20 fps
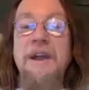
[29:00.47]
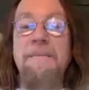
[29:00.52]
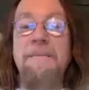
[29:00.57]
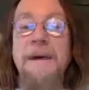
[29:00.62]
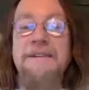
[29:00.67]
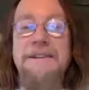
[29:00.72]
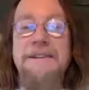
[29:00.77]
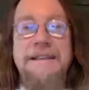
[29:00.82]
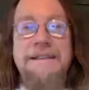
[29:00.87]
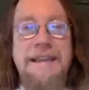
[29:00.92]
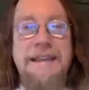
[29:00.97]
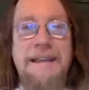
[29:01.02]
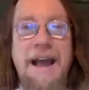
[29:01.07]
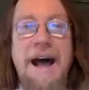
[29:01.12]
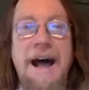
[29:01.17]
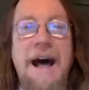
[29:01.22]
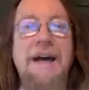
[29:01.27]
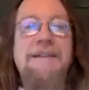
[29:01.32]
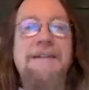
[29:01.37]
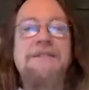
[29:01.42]
thank you very
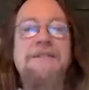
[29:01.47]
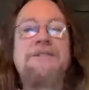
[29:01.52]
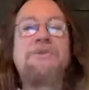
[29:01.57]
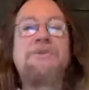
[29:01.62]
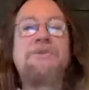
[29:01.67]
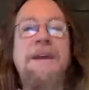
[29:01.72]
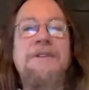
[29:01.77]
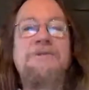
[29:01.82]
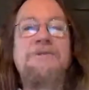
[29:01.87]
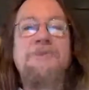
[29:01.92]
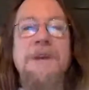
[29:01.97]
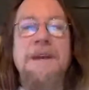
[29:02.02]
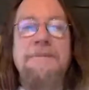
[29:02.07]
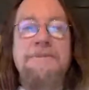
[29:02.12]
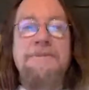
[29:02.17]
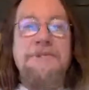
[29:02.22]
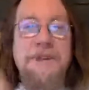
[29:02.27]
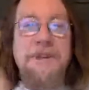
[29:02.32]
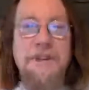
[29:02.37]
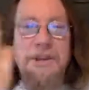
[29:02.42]
much, Entina.
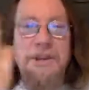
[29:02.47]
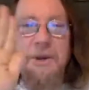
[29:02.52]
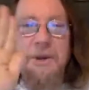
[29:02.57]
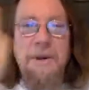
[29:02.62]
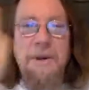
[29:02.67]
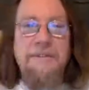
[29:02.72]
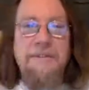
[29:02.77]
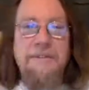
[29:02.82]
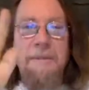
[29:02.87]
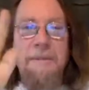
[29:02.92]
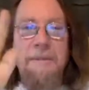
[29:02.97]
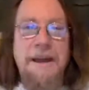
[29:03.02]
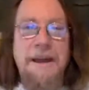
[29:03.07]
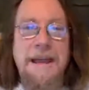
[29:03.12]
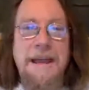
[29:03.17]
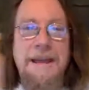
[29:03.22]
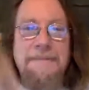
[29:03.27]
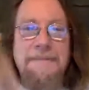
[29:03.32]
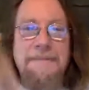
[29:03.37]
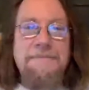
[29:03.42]
Sweet dreams to
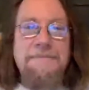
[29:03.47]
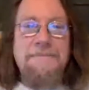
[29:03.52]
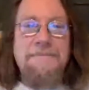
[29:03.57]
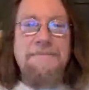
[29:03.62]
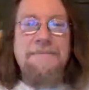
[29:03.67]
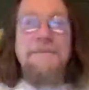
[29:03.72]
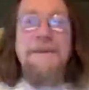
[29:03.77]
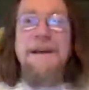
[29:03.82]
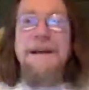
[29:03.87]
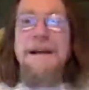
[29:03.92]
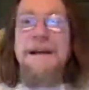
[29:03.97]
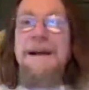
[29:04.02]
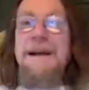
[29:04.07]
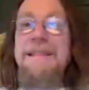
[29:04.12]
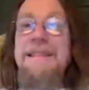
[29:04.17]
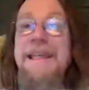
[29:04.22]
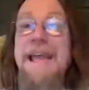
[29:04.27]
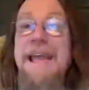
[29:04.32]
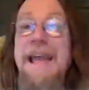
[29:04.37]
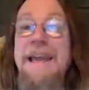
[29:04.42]
you, everybody.
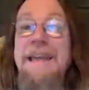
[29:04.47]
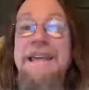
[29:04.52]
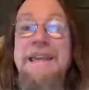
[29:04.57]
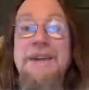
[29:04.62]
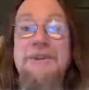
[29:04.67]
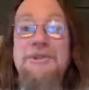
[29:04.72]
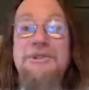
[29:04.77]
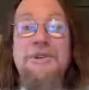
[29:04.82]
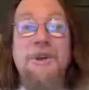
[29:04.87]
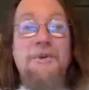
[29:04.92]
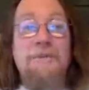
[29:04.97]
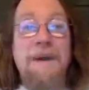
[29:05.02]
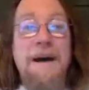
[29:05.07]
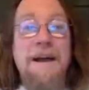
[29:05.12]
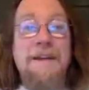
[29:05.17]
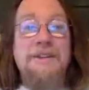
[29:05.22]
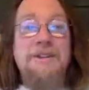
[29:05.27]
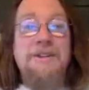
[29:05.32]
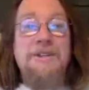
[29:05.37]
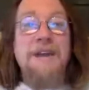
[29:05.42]
Thank you
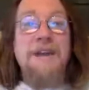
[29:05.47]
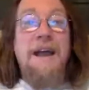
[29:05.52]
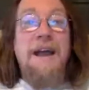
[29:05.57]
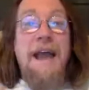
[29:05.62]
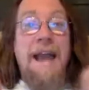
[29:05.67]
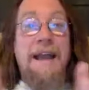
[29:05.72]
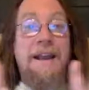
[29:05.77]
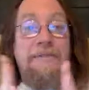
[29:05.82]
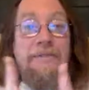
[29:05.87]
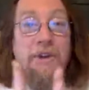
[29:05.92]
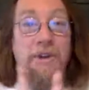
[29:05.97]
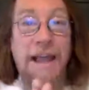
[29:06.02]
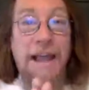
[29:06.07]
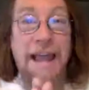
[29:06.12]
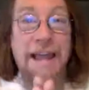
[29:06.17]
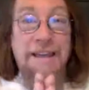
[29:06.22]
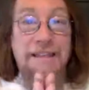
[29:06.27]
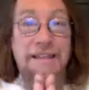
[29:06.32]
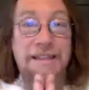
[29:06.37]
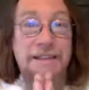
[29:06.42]
so much. And if you
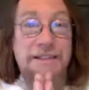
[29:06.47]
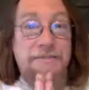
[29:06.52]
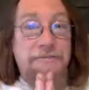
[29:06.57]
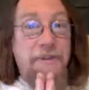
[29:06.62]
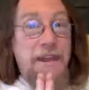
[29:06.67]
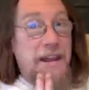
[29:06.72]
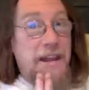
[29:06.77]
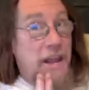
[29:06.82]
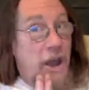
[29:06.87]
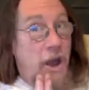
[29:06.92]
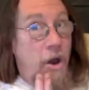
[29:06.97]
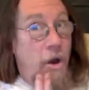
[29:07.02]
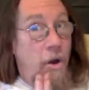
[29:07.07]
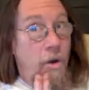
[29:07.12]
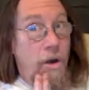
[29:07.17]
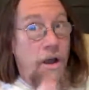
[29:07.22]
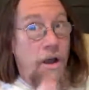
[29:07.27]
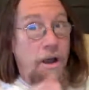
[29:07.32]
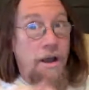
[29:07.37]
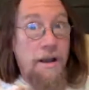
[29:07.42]
like this
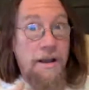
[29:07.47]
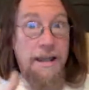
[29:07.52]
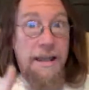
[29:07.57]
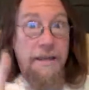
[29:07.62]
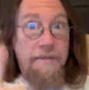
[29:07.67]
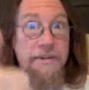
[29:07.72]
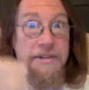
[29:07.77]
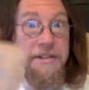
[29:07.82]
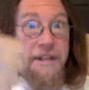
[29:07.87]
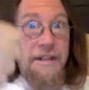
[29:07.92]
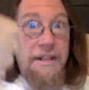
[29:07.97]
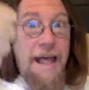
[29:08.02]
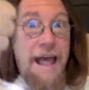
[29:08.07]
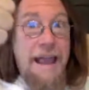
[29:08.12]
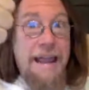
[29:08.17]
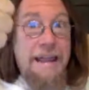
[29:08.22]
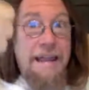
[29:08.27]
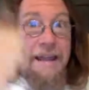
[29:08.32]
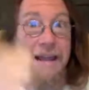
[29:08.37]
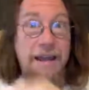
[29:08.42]
video, give us a
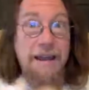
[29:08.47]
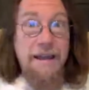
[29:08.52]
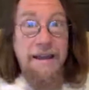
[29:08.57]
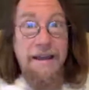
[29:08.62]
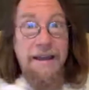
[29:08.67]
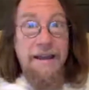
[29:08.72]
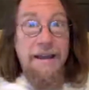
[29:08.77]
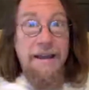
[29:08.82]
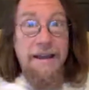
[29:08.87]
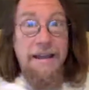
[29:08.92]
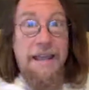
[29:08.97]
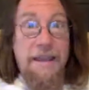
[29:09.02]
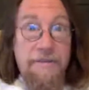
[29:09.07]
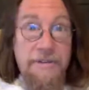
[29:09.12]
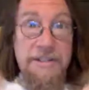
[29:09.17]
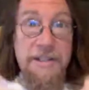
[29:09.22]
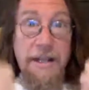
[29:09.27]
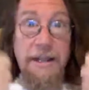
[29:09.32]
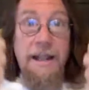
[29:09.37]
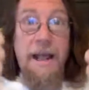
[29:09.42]
like, give us a
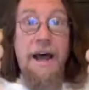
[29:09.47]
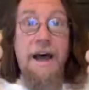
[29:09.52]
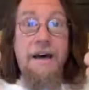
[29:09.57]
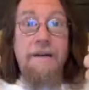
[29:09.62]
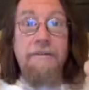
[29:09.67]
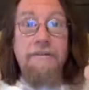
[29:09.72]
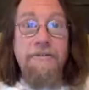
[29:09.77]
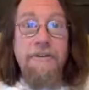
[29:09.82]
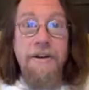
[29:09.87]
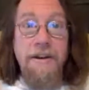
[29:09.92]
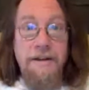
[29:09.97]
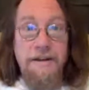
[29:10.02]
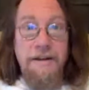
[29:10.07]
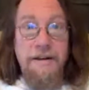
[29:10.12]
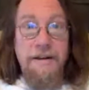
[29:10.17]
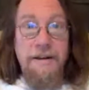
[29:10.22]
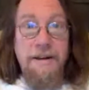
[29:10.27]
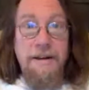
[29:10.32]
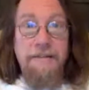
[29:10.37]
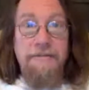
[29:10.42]
love,
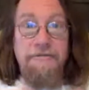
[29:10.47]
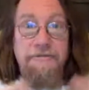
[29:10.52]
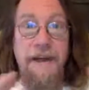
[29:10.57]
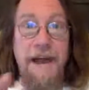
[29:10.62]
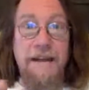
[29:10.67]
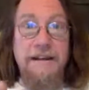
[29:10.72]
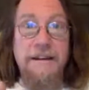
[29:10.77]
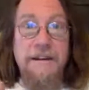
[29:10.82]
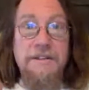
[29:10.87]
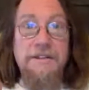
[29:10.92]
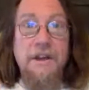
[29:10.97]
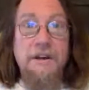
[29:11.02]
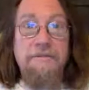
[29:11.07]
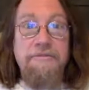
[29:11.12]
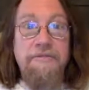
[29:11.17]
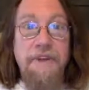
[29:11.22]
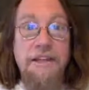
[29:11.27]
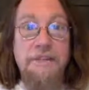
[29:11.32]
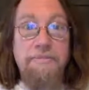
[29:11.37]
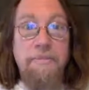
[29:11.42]
find us on
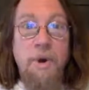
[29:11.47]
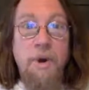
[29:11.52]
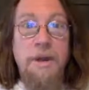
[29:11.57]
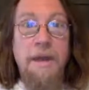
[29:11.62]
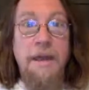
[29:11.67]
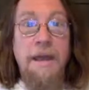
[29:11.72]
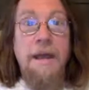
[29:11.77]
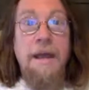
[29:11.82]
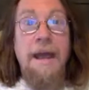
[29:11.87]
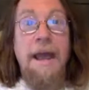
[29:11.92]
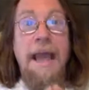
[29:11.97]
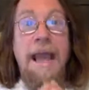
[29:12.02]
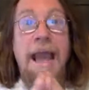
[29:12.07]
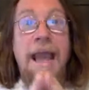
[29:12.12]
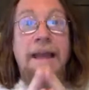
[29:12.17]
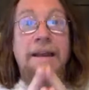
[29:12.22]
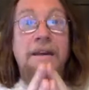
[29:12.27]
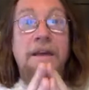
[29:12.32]
Facebook, and